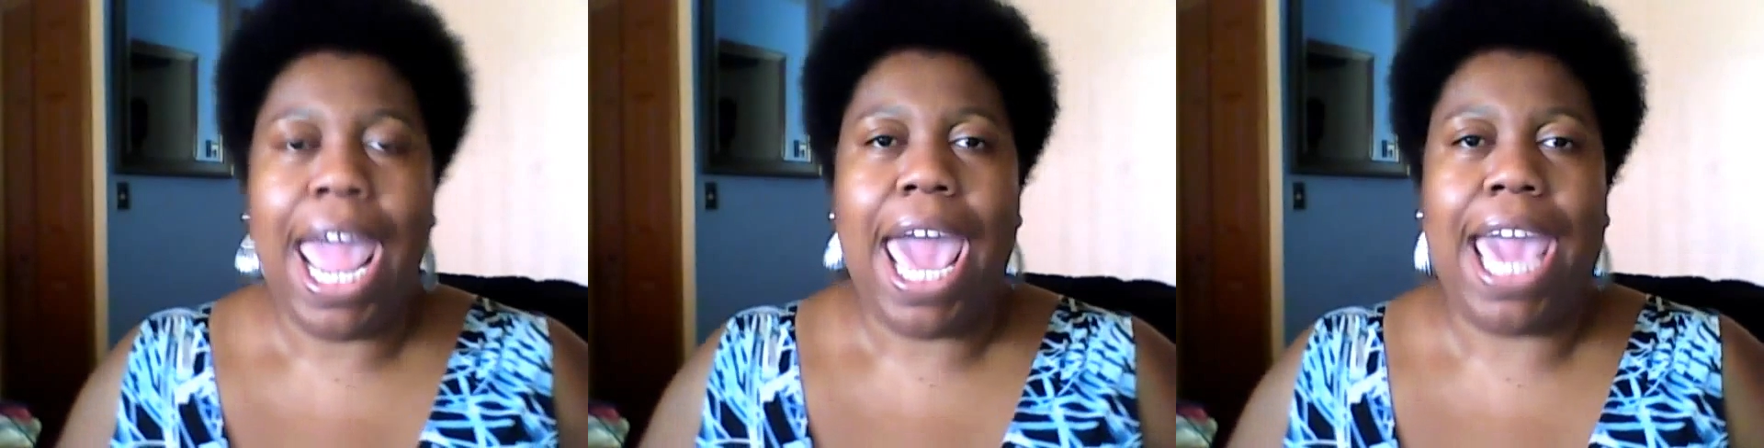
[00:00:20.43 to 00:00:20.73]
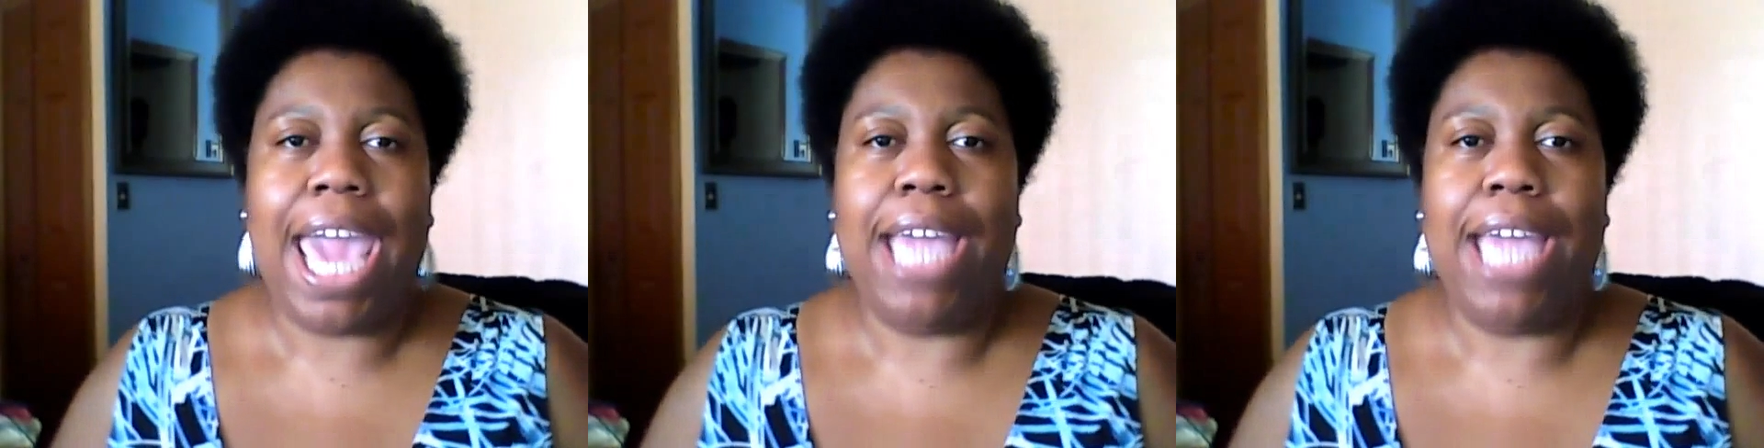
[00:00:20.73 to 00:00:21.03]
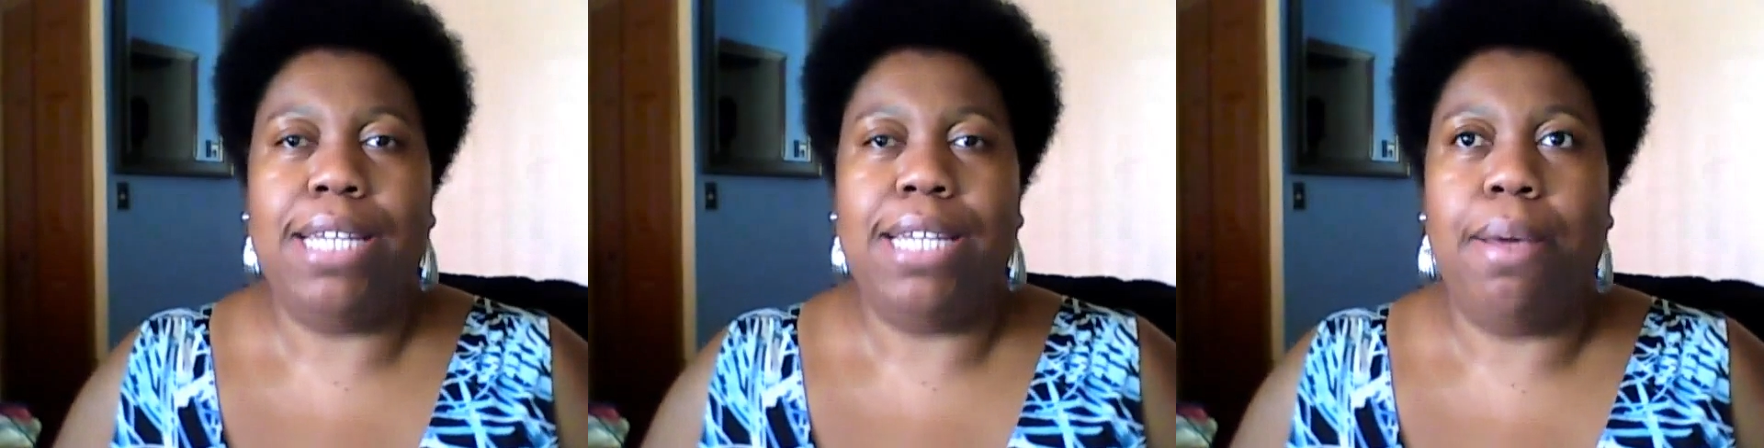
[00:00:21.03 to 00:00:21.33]

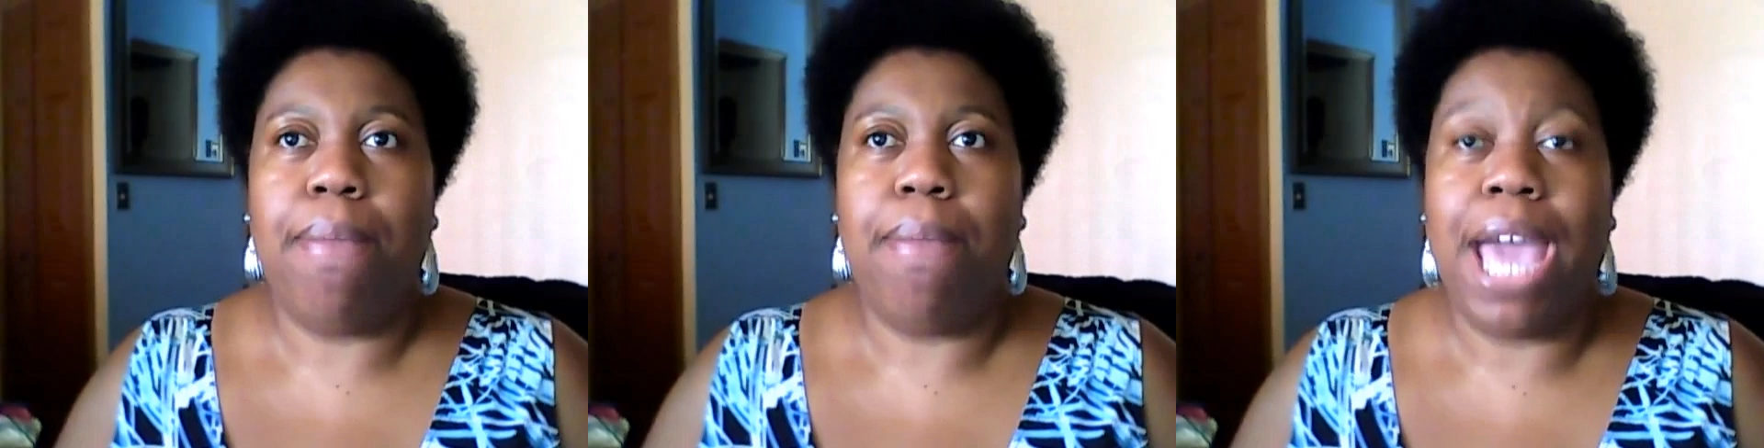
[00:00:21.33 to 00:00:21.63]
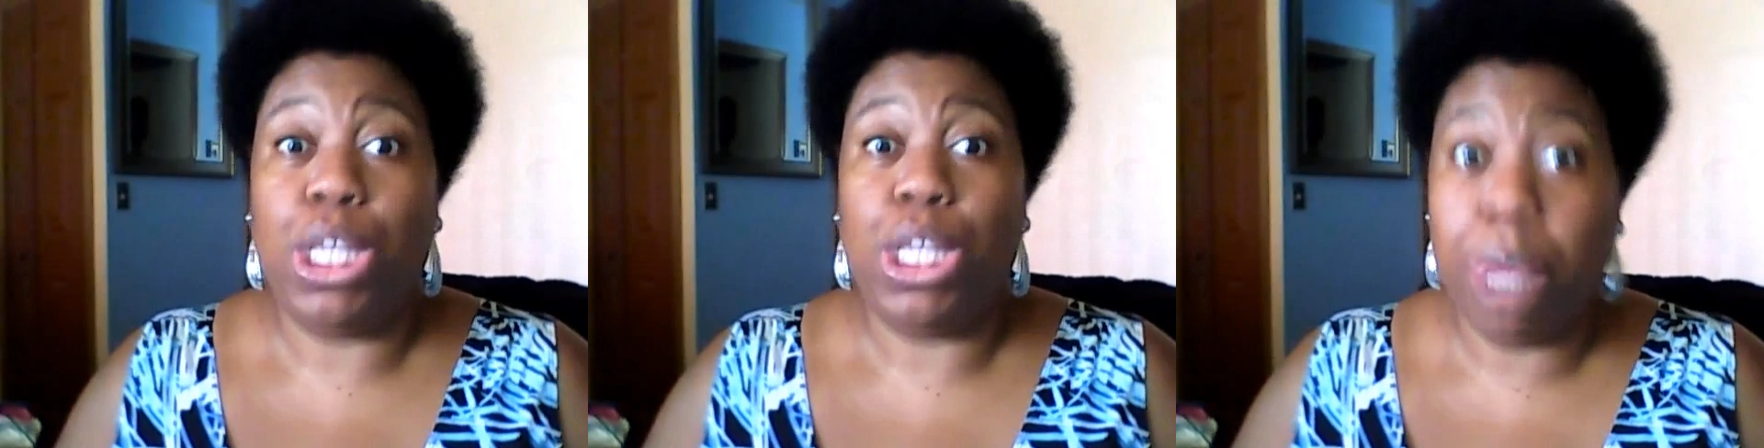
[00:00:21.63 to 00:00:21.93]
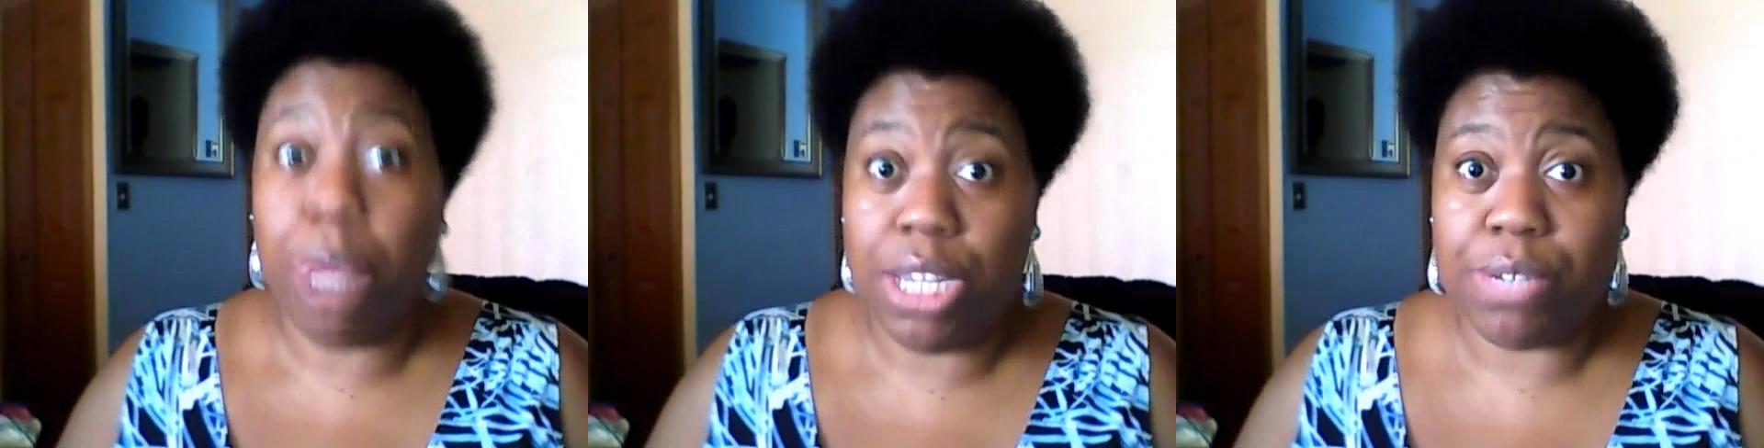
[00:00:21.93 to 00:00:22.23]
And I had
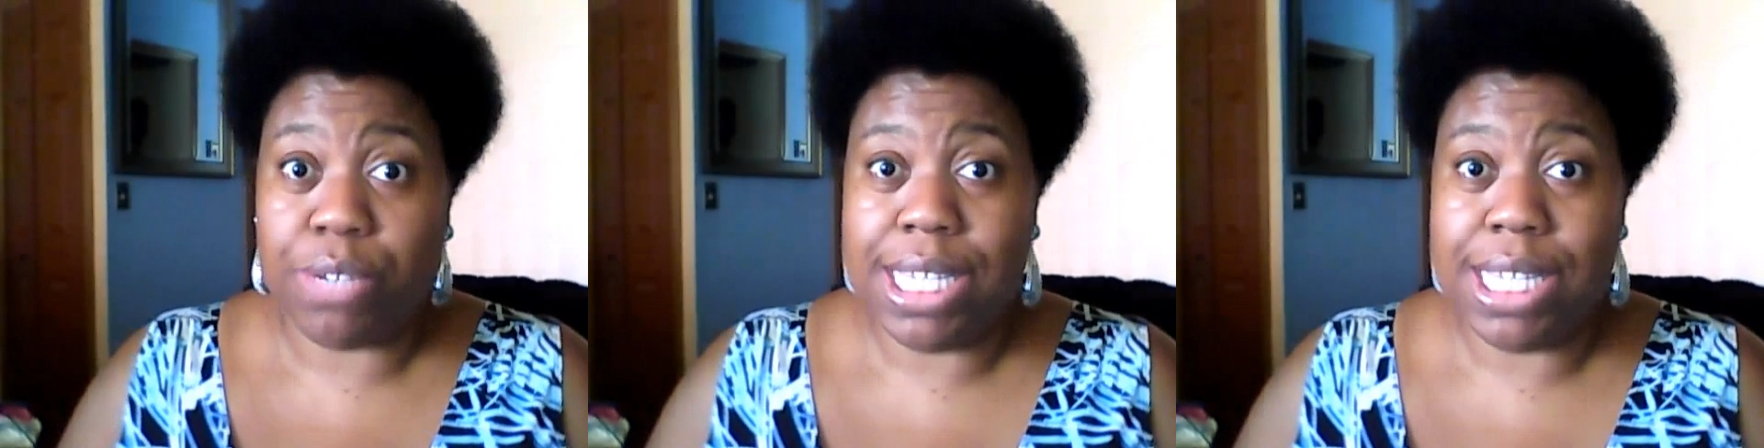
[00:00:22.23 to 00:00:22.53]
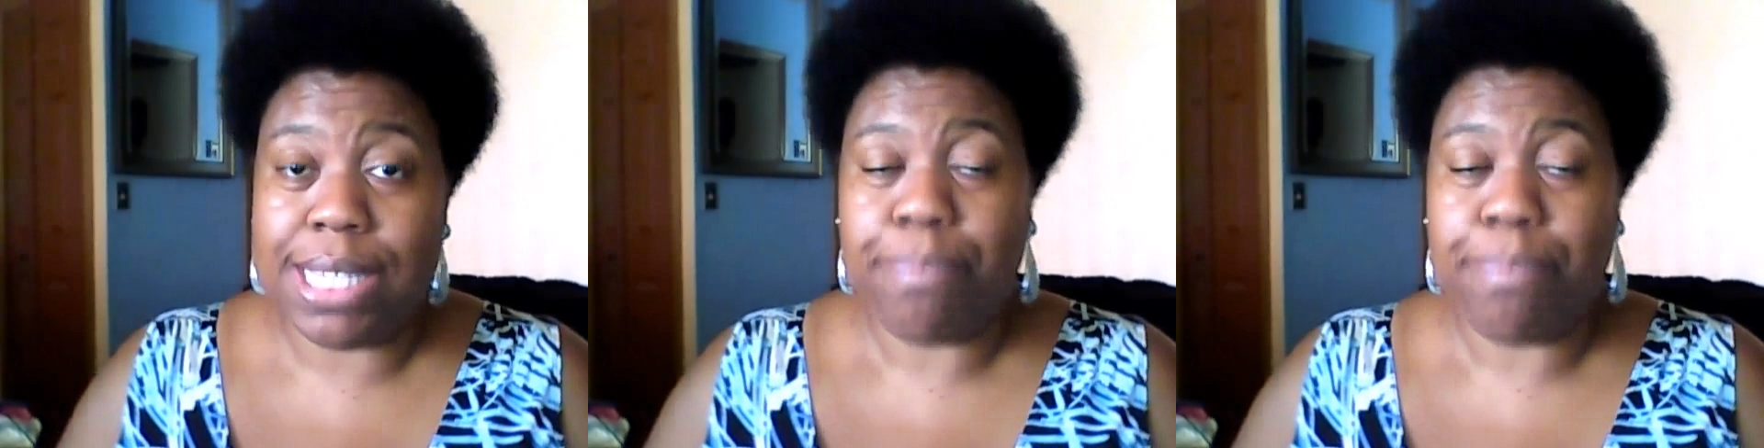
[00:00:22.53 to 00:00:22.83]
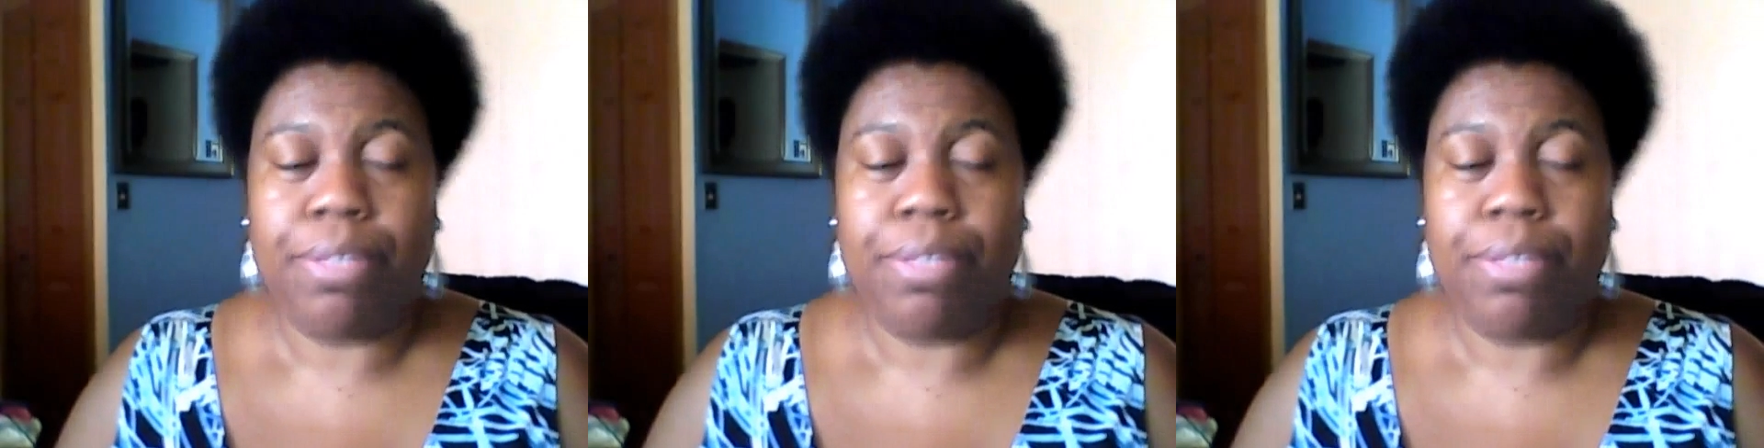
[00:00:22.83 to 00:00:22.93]
2 entries.